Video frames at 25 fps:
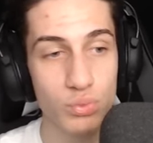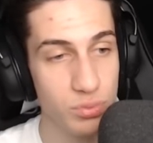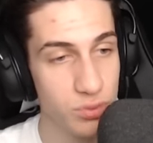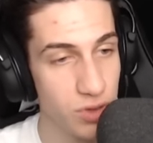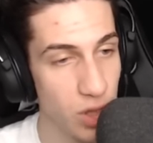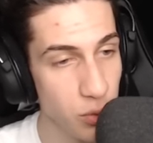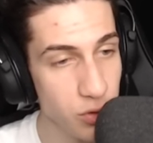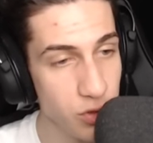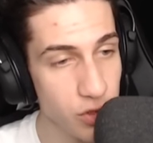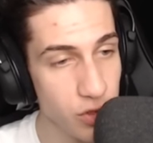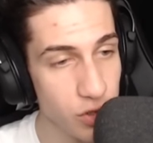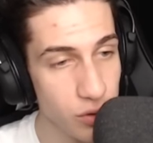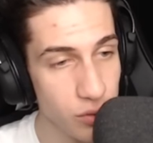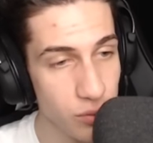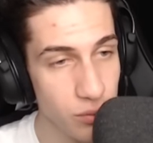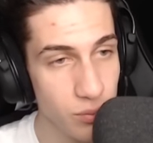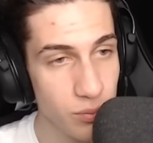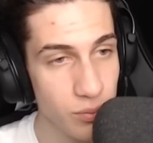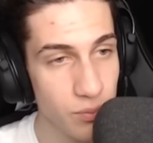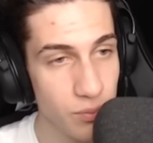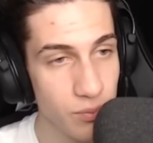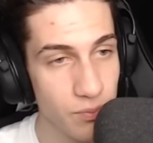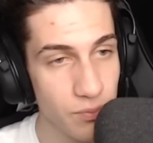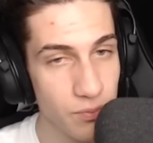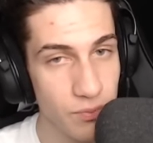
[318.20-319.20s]
dude,
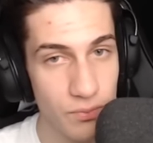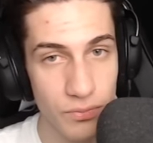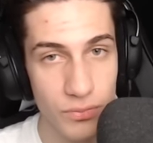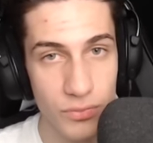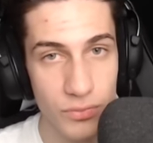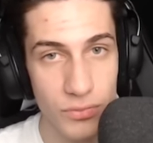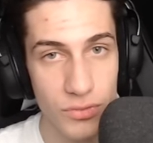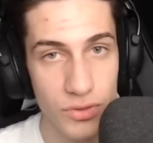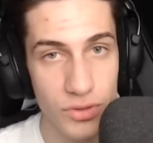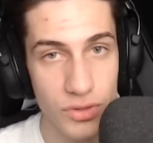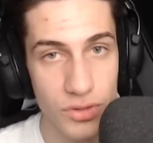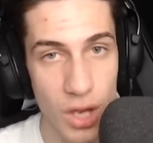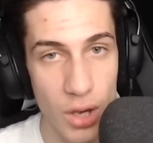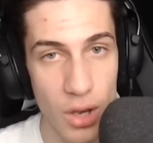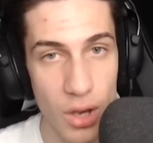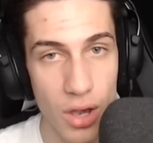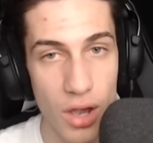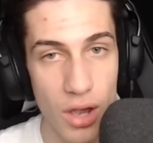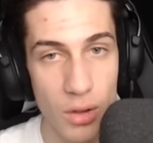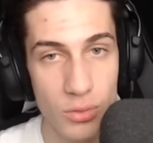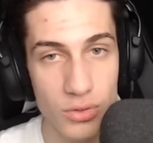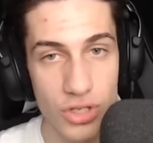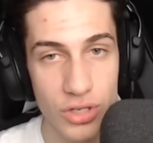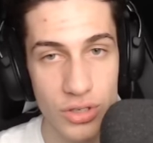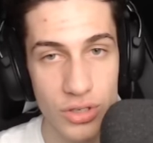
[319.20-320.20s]

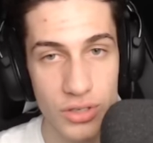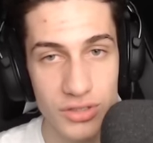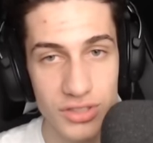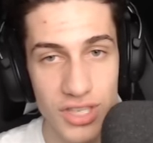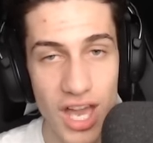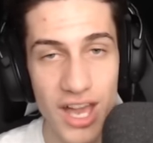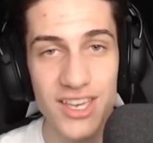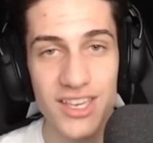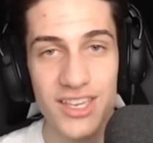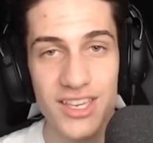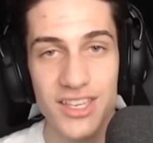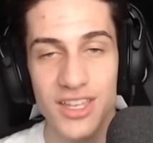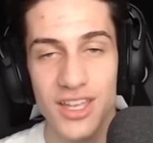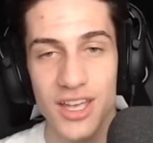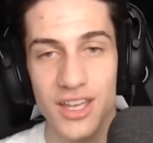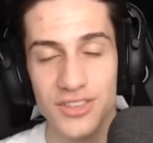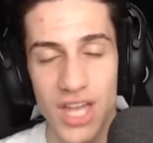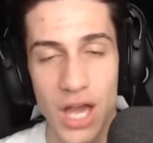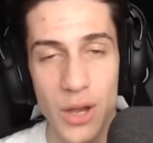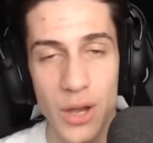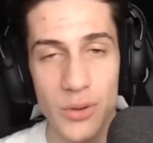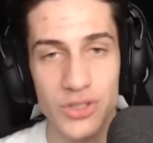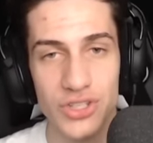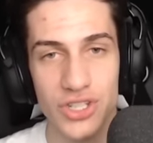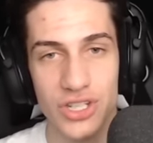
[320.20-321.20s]
Doge. Yay!
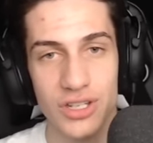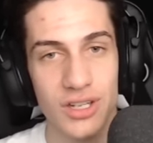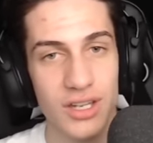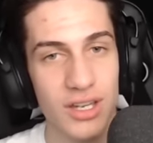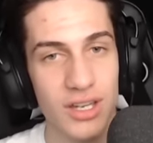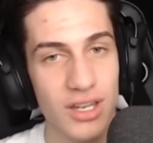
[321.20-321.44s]
dude,